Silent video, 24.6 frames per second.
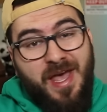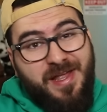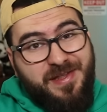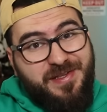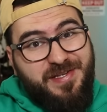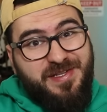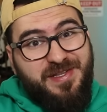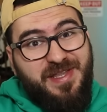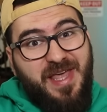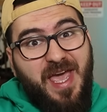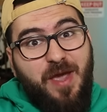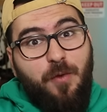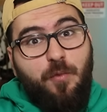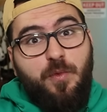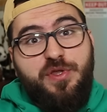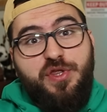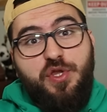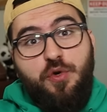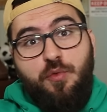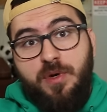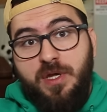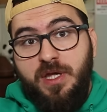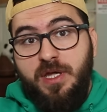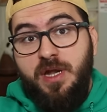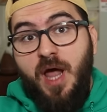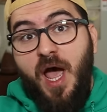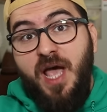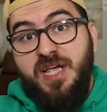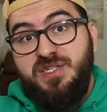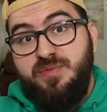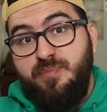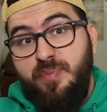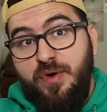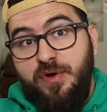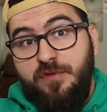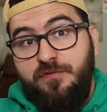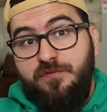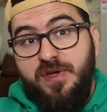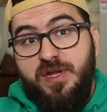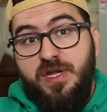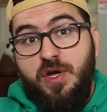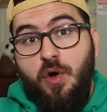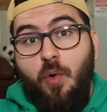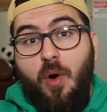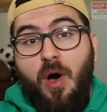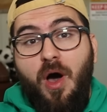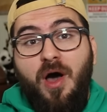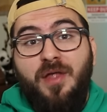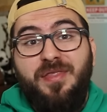Today we're doing an iceberg
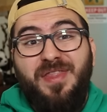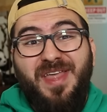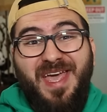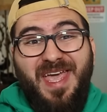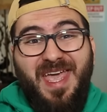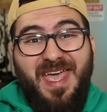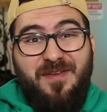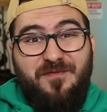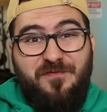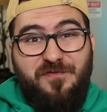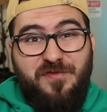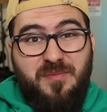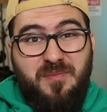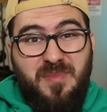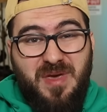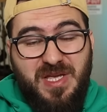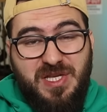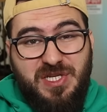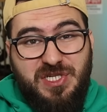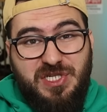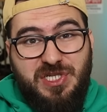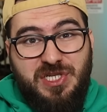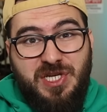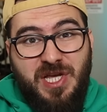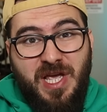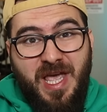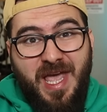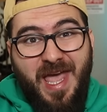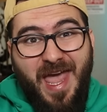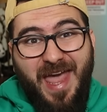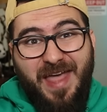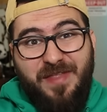video on the infamous